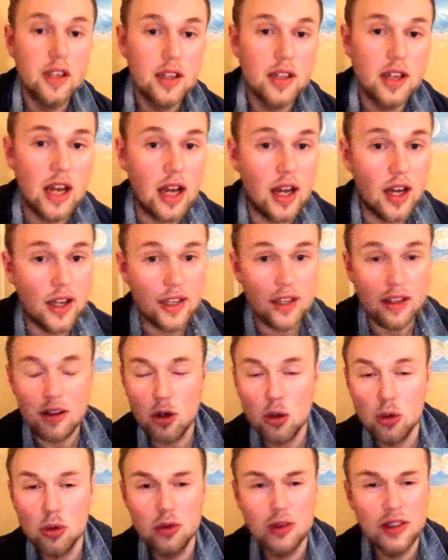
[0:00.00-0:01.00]
Uh,
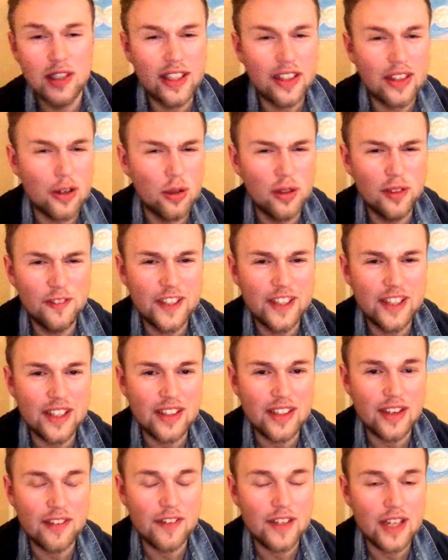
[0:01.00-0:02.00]
only the only thing
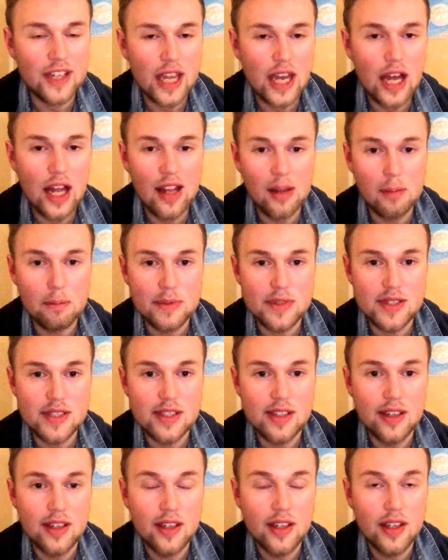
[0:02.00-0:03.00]
that I think
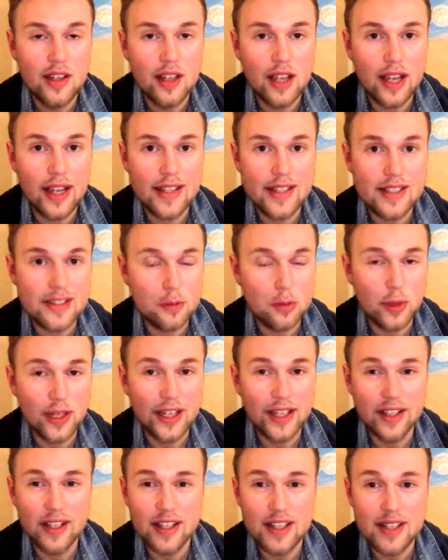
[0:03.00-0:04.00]
helps is
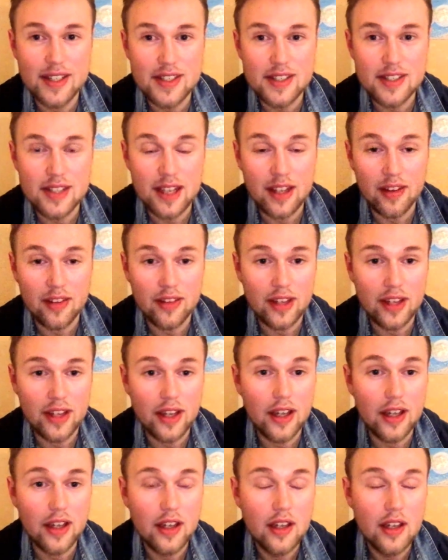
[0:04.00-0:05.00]
awareness and
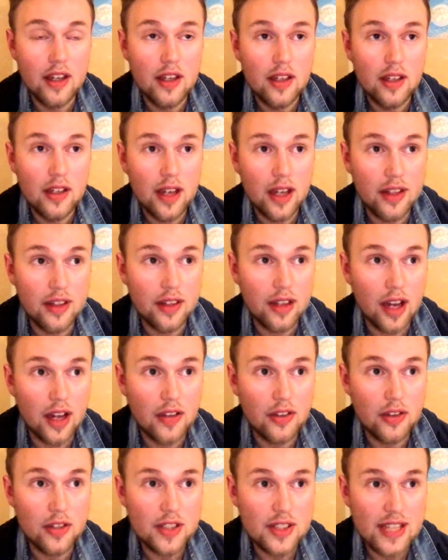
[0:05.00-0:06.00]
uh, an
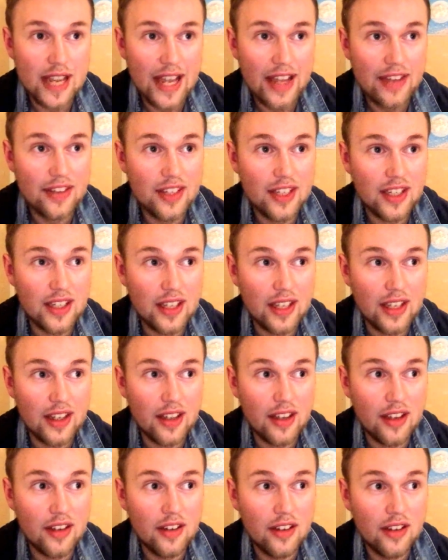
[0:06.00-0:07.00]
understanding,
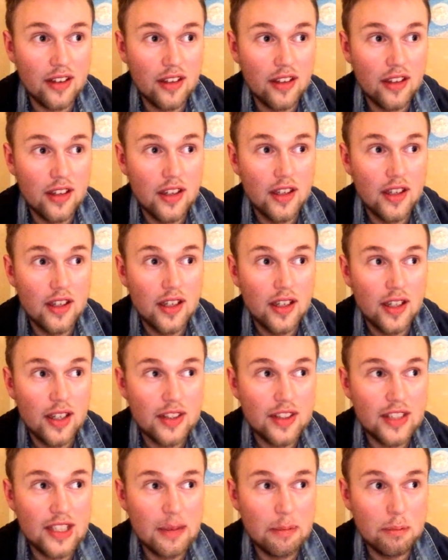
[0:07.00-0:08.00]
a
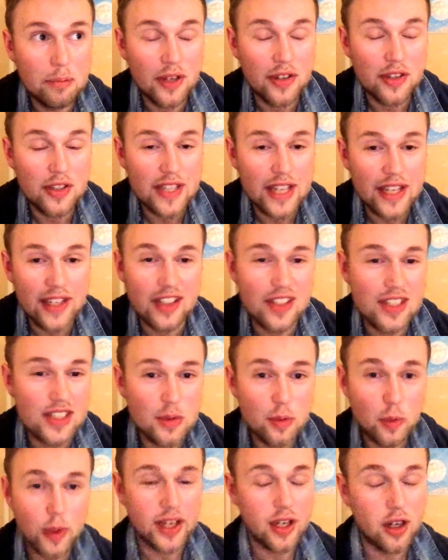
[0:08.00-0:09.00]
deeper understanding. And this
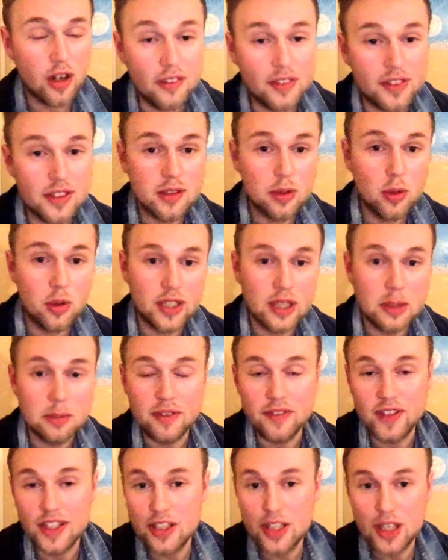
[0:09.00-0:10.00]
is why I often talk in my
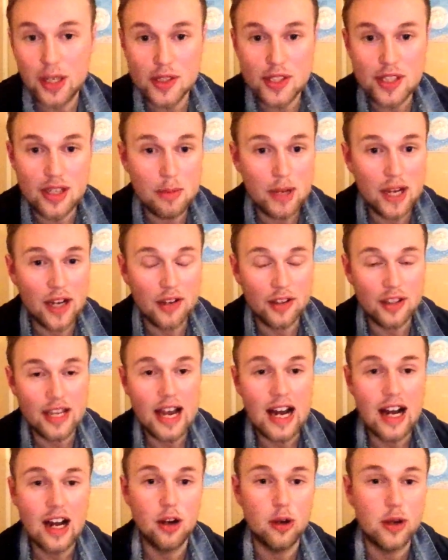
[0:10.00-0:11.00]
videos about
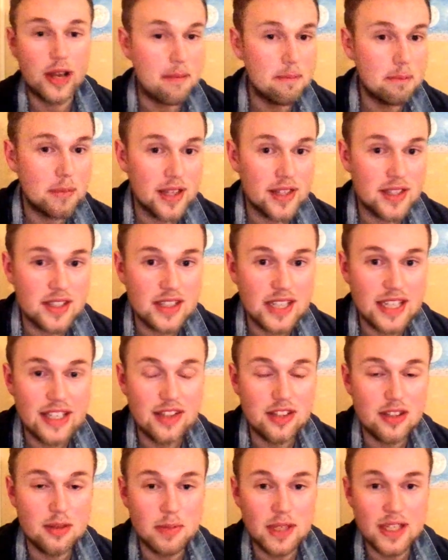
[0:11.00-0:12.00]
how empaths need
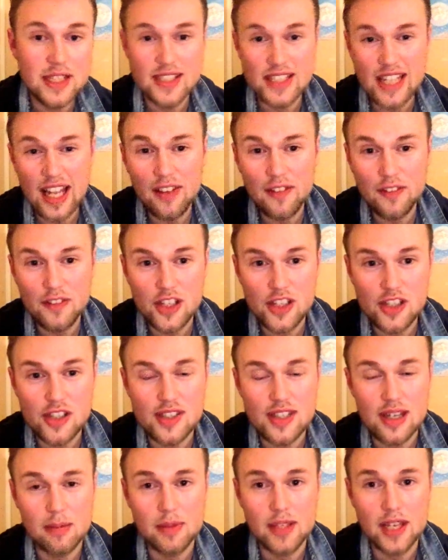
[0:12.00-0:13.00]
to be selfish
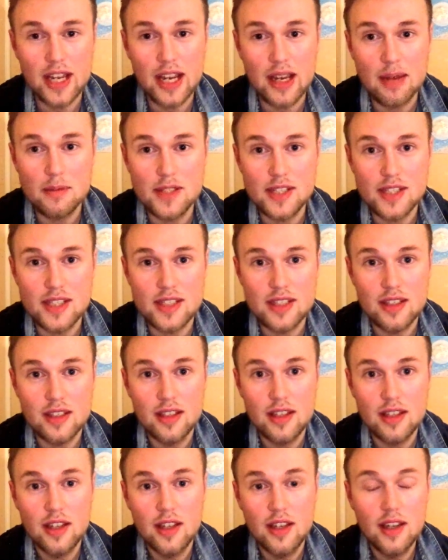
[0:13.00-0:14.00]
sometimes.
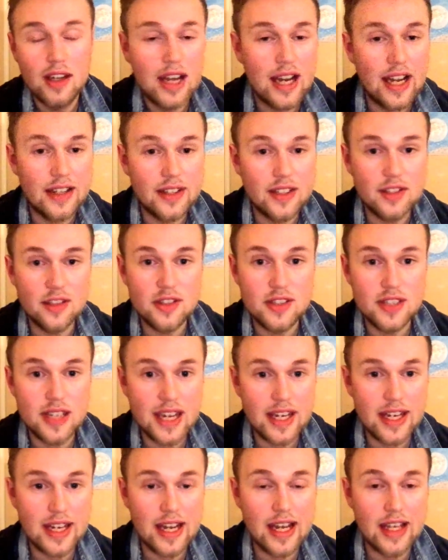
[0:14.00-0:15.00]
I tend to
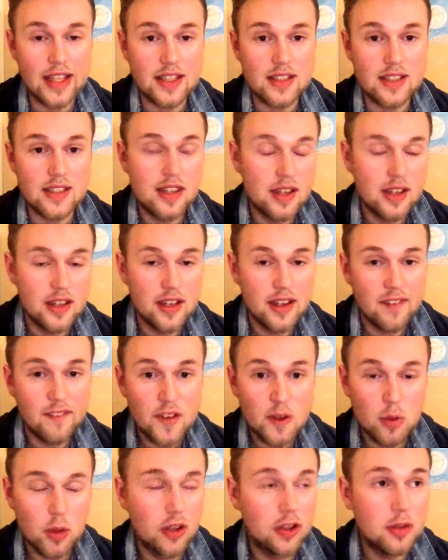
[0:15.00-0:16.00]
say that if
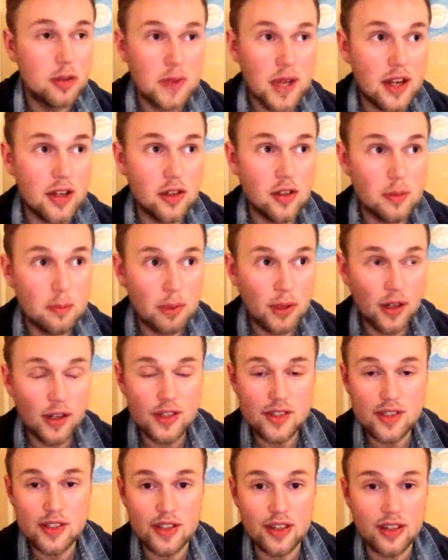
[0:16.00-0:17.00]
you want to be a good
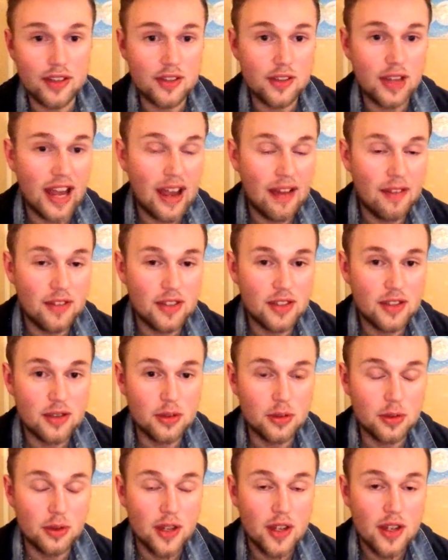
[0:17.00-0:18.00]
person, you have
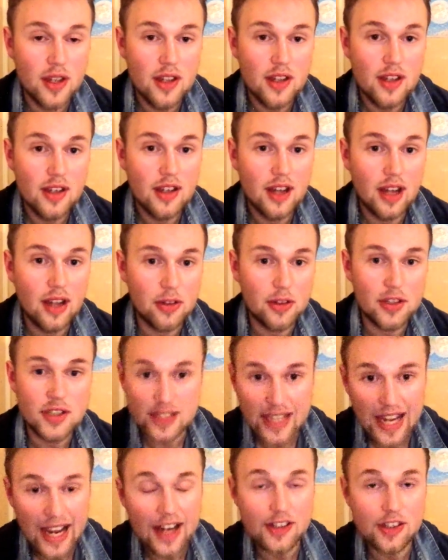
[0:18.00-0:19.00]
to
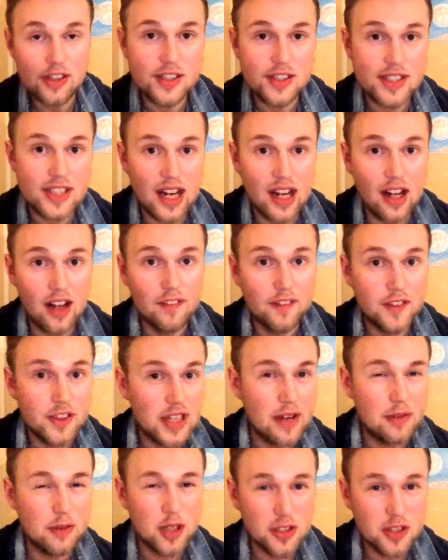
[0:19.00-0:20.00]
understand yourself and you
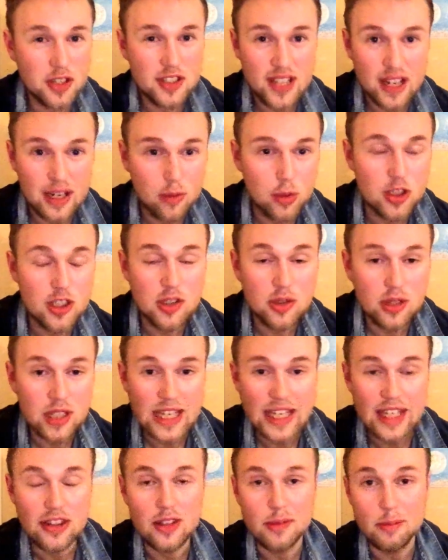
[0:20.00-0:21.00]
have to understand what you
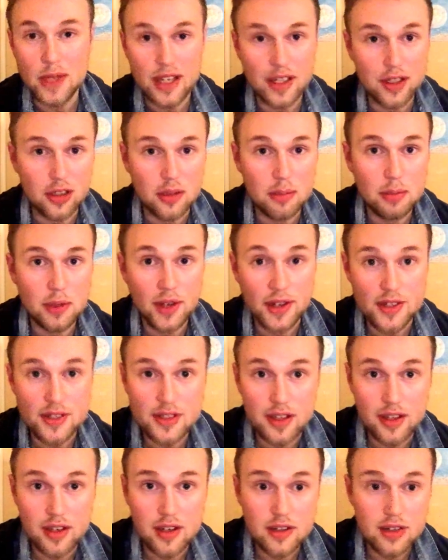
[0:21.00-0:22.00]
need to be a good
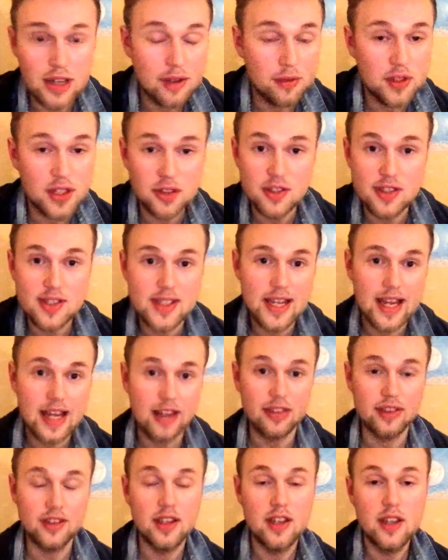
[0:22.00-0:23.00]
person. You have to
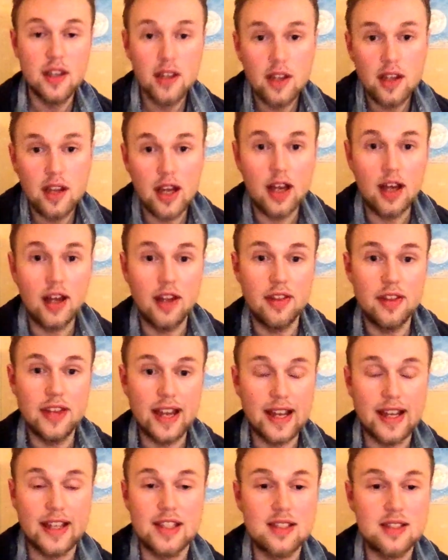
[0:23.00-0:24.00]
understand uh,
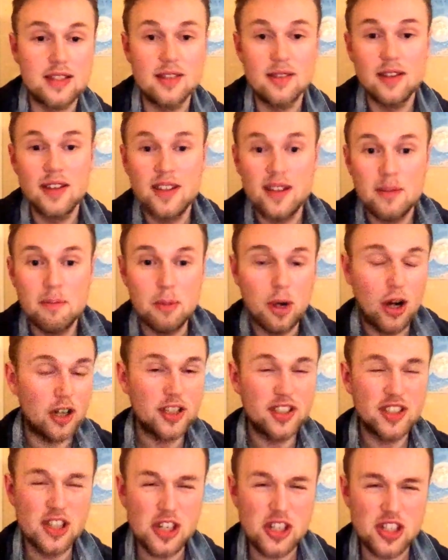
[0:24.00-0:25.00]
that
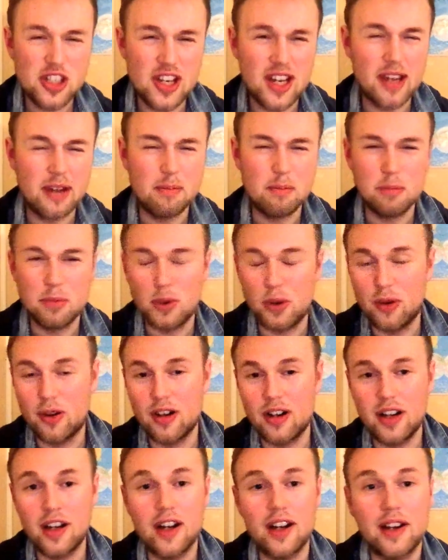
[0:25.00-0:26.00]
martyrship
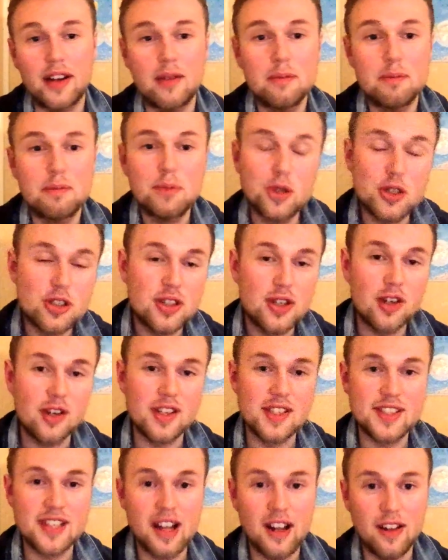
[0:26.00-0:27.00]
or pushing
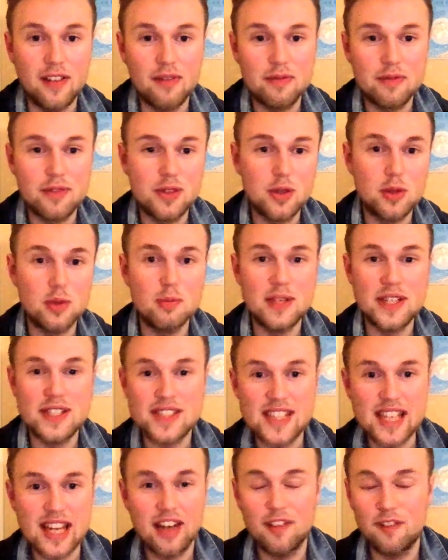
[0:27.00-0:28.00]
yourself to be
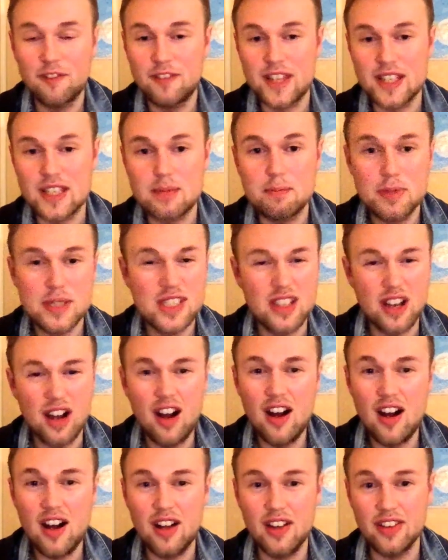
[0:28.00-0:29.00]
selfless
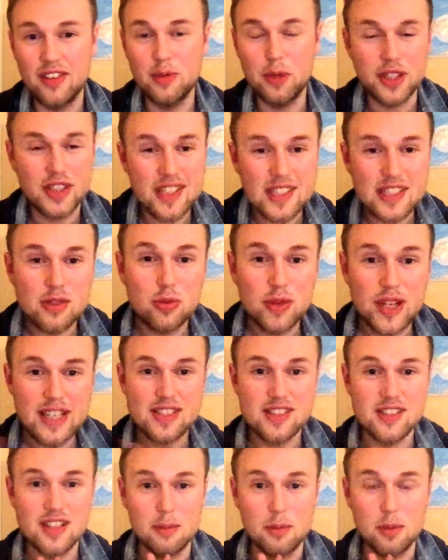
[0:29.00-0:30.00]
beyond what is
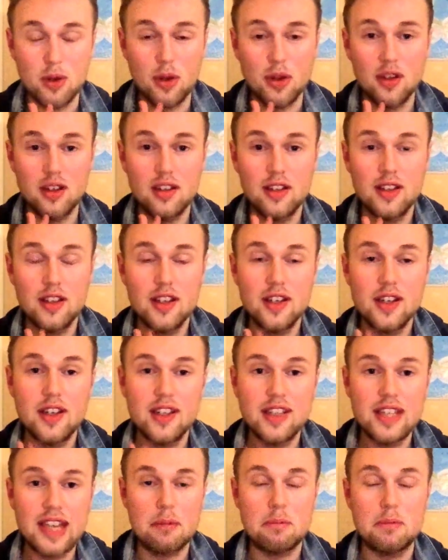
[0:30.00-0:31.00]
reasonable
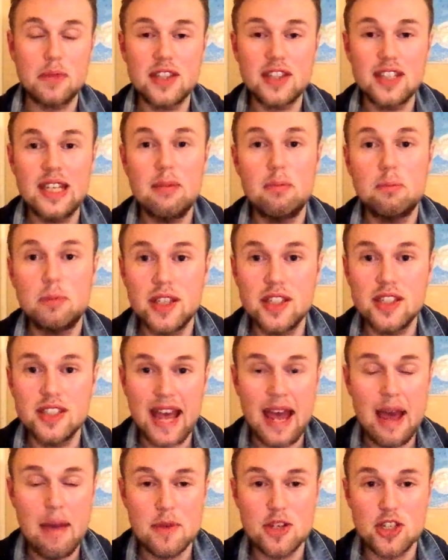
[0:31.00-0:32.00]
can be deeply
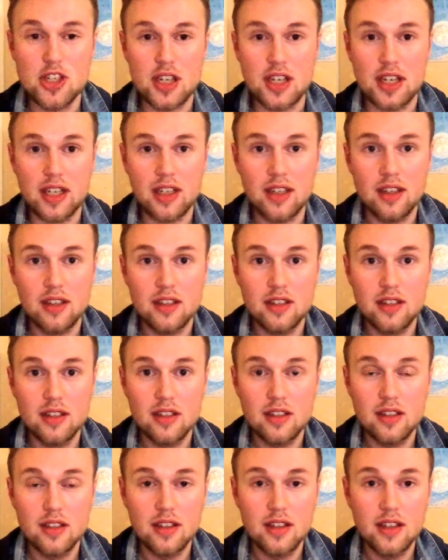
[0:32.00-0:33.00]
damaging
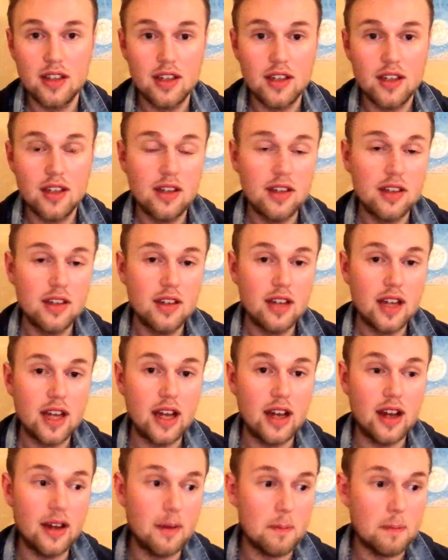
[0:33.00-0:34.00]

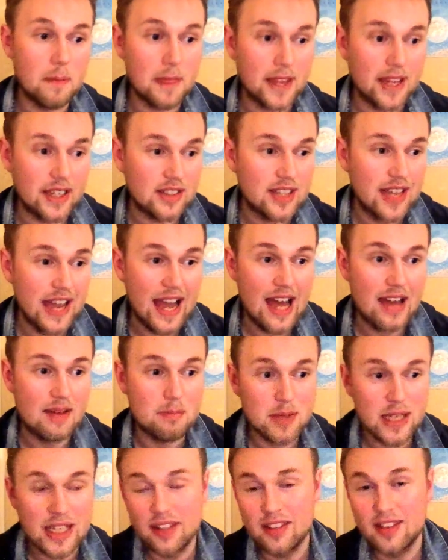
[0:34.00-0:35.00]
um, it can
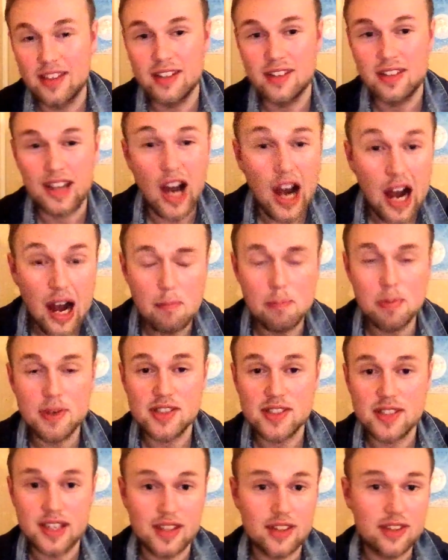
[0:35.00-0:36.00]
mean the
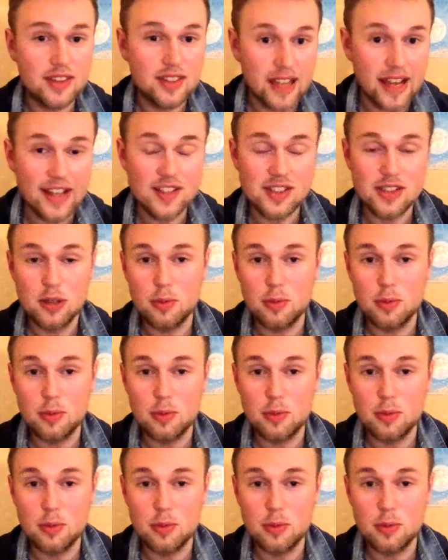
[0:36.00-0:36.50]
opposite that you